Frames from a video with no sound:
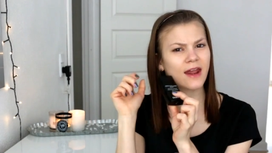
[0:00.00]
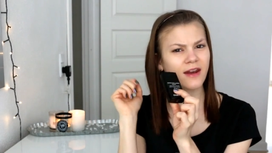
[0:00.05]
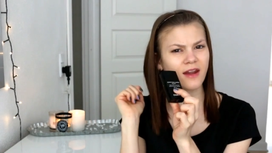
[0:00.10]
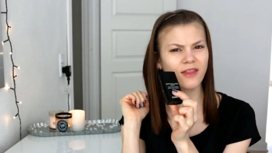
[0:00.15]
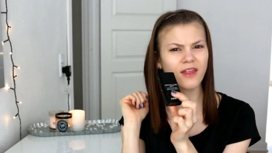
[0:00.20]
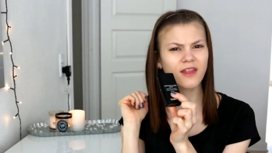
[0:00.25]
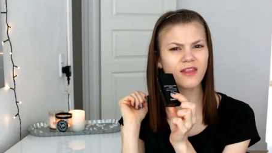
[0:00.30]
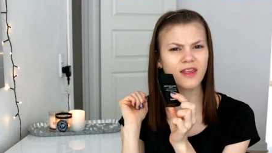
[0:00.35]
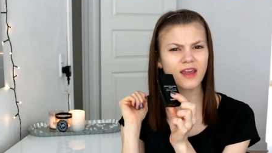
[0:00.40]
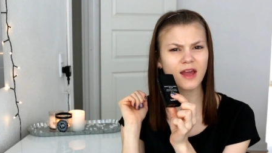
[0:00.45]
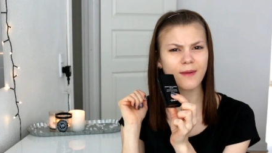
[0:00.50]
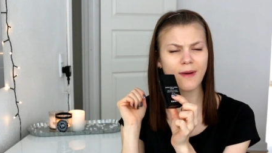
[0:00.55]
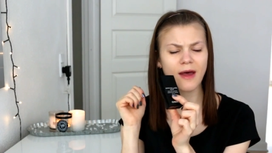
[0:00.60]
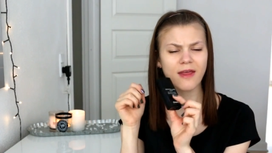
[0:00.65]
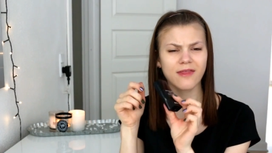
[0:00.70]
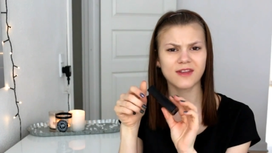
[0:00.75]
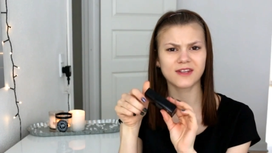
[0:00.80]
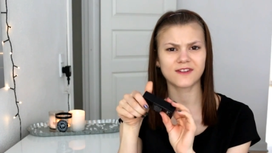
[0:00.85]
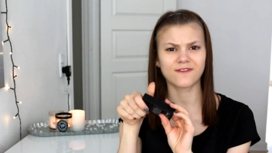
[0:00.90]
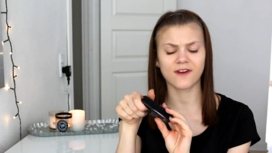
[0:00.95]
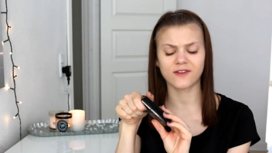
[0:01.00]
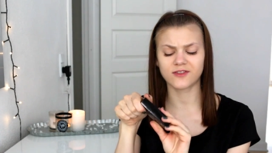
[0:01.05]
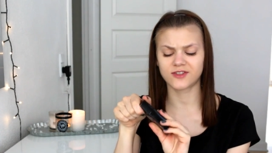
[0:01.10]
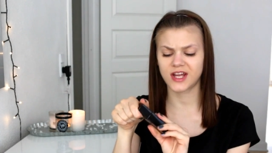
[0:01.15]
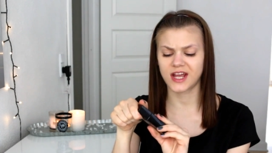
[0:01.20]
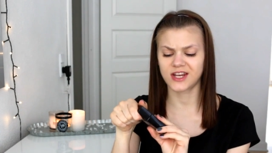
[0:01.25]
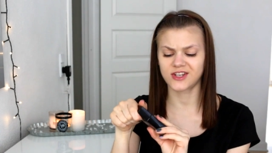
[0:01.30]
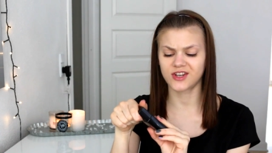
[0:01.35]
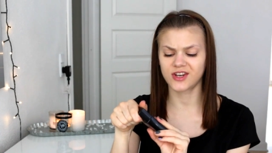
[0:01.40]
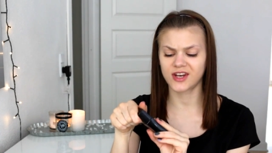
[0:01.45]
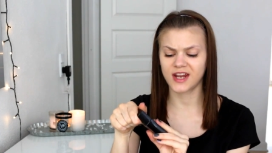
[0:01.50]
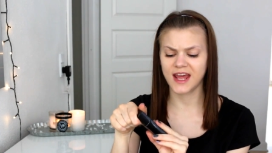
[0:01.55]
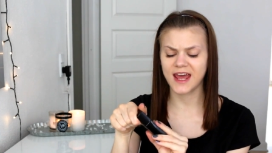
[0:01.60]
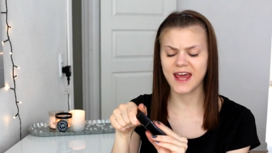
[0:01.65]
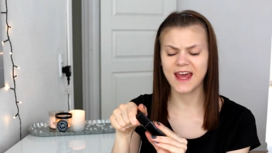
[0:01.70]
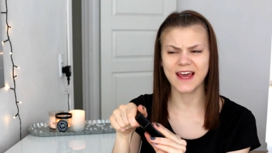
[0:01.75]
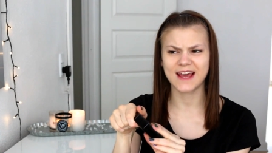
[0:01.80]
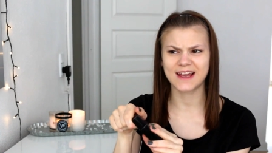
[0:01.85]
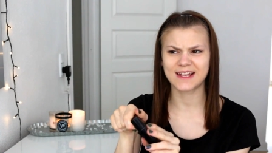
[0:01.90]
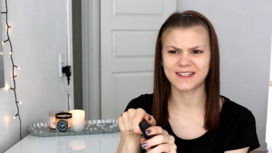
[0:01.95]
Another thing about this foundation
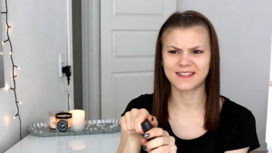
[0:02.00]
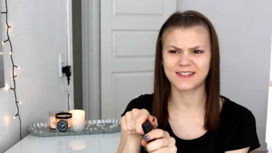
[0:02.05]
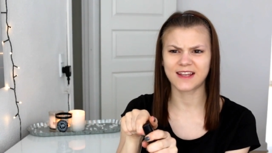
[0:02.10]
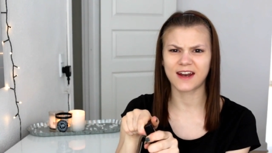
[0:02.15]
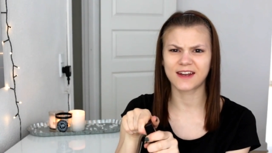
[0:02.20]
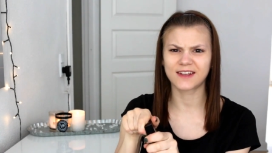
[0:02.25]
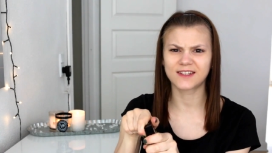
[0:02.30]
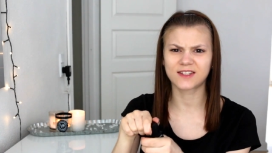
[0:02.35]
is that